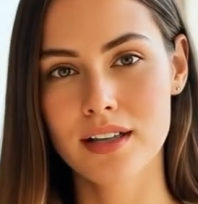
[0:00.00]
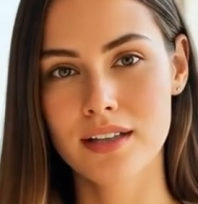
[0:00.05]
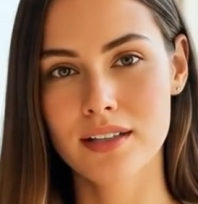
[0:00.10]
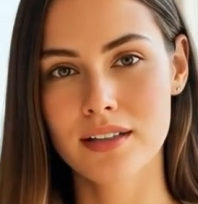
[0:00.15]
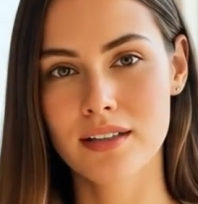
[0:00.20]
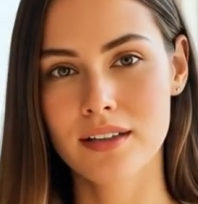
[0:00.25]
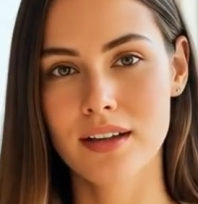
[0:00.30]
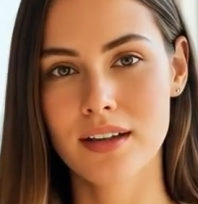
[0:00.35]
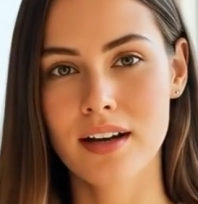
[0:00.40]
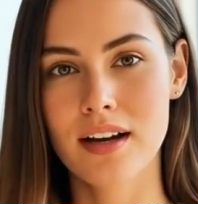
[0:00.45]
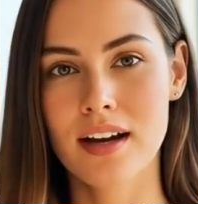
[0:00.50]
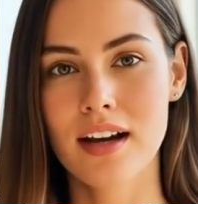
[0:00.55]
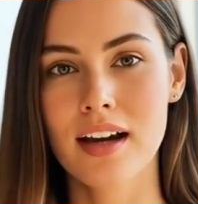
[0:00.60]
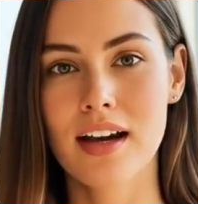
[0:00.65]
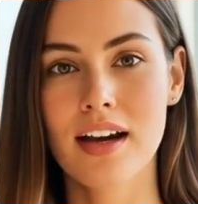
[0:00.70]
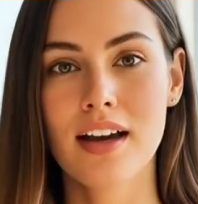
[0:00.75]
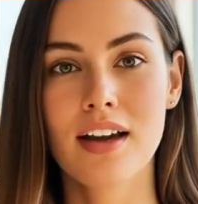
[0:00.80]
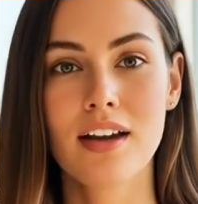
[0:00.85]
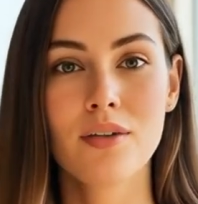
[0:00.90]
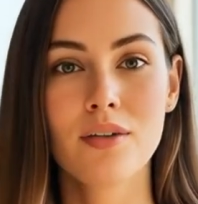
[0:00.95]
"My parents
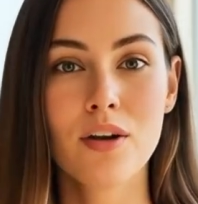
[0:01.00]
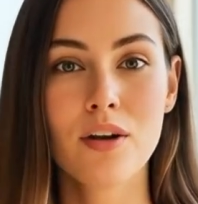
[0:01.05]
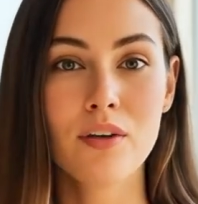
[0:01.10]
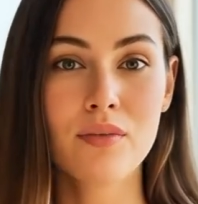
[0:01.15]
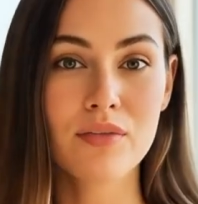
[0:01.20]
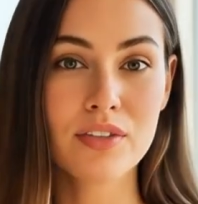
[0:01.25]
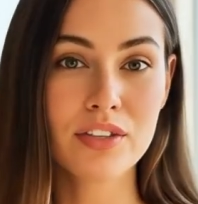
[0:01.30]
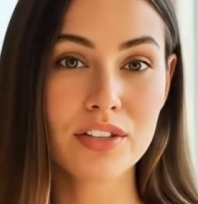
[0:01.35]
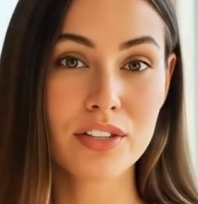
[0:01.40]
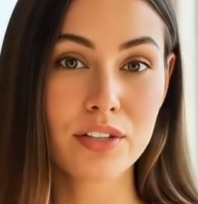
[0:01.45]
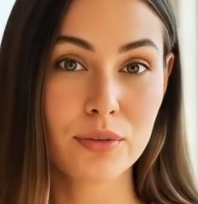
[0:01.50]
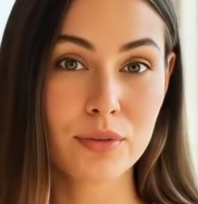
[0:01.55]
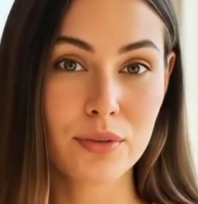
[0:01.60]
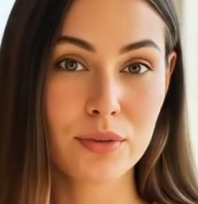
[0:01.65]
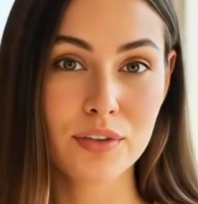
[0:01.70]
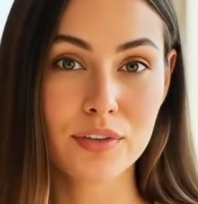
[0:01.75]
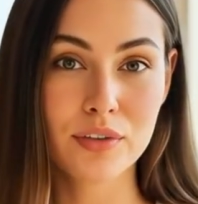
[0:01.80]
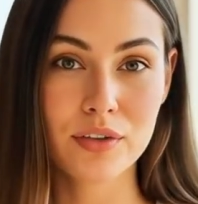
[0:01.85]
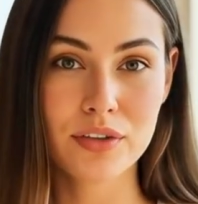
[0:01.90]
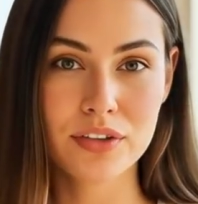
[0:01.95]
think I've lost my
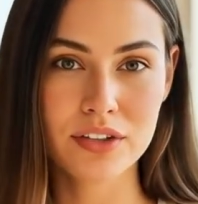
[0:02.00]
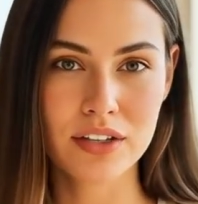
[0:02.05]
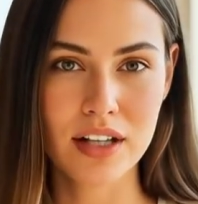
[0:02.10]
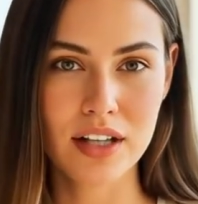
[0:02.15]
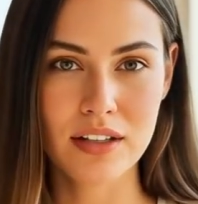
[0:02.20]
mind."